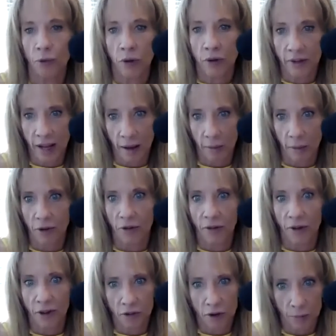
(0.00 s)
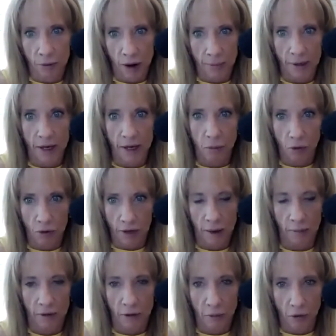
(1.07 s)
were damaged and they started propagating more
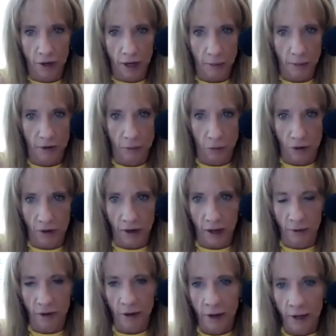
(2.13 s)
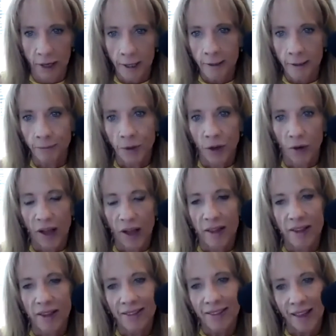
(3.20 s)
damage and more damage and more damage.
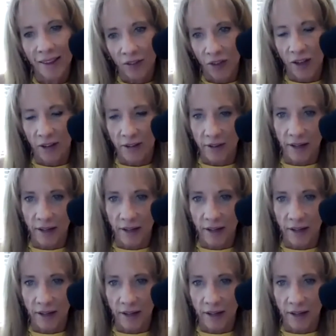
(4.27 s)
And then things get